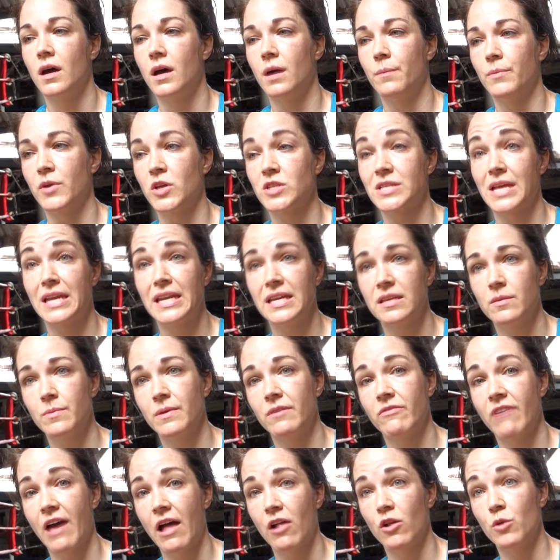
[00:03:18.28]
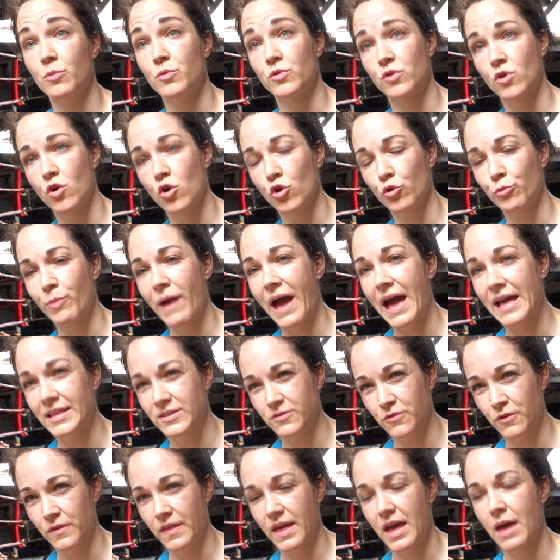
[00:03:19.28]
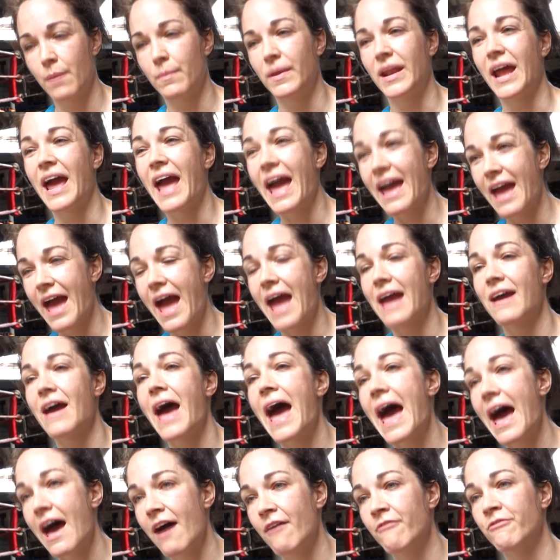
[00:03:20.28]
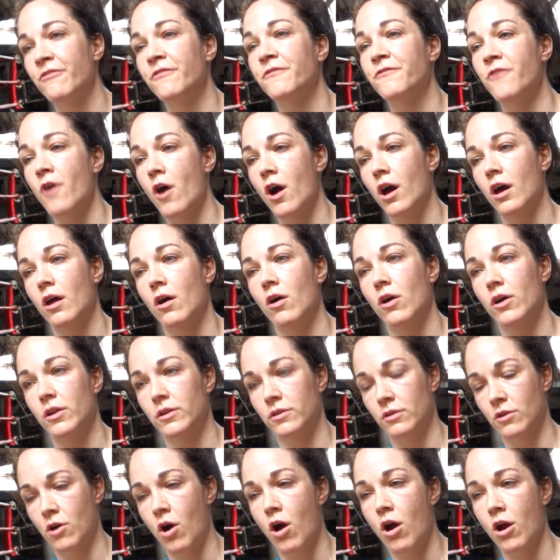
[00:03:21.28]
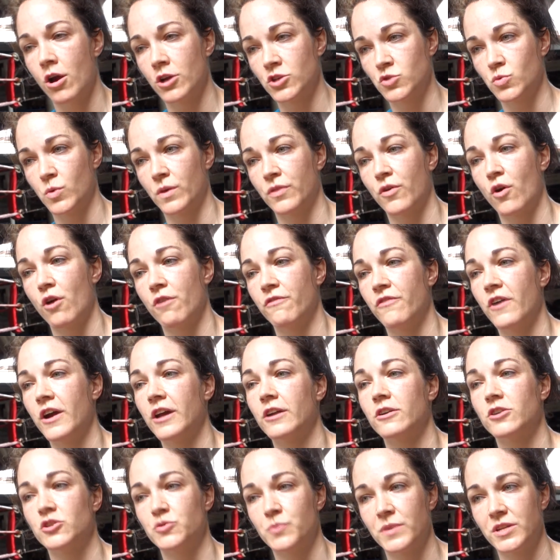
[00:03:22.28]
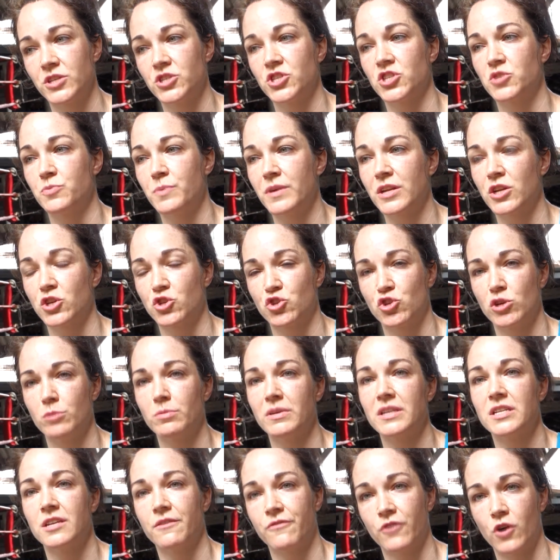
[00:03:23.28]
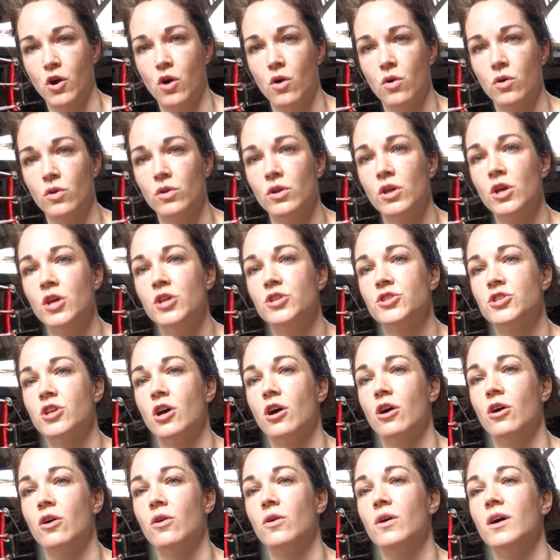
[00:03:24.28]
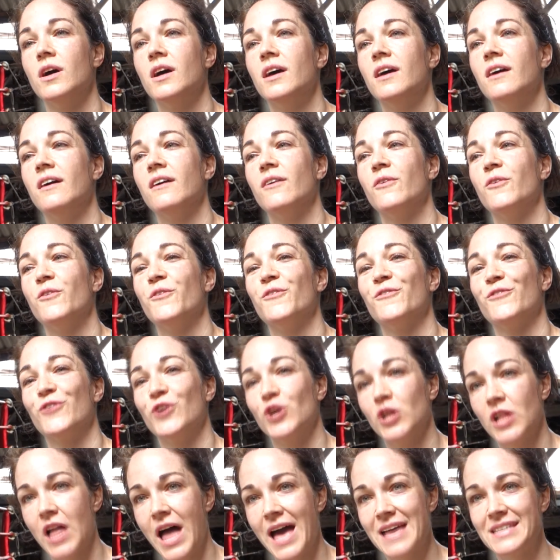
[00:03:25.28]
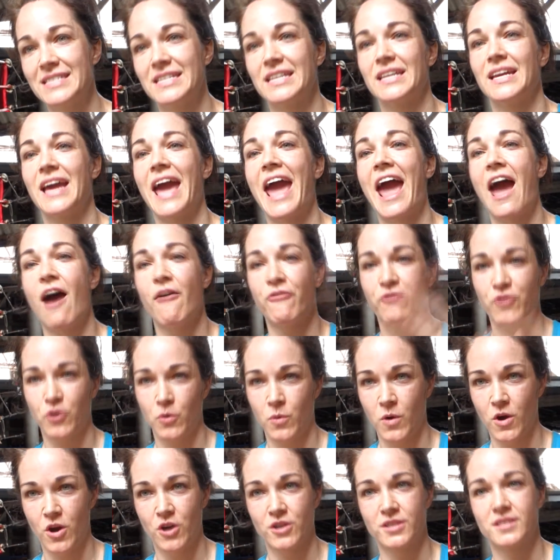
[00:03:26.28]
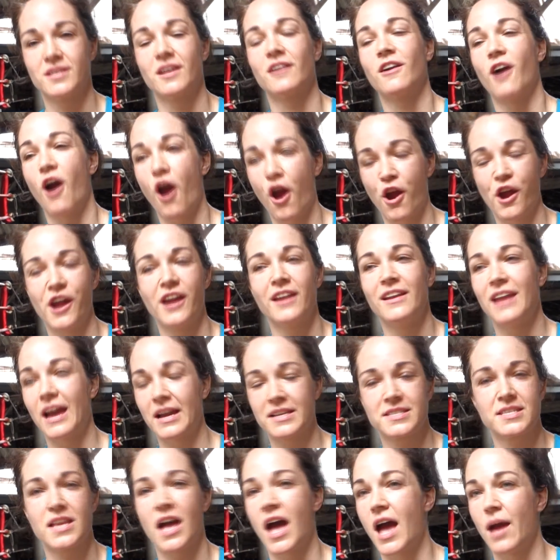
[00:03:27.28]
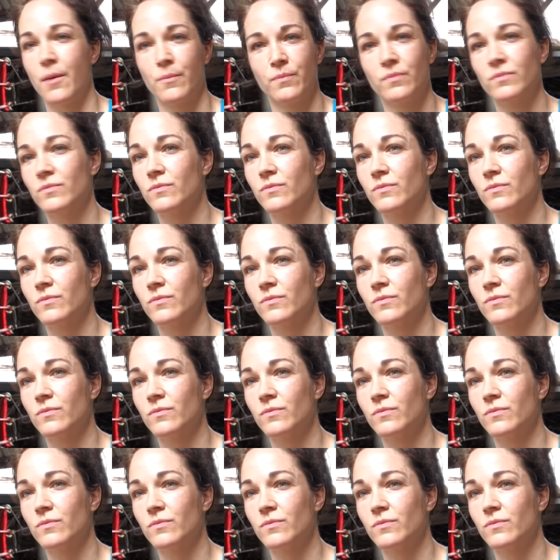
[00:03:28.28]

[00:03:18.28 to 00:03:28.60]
because I need to be available to hold pads for them. And I have fought on cards with our fighters, but it's just been really difficult. So realizing afterwards, like, all right, next time,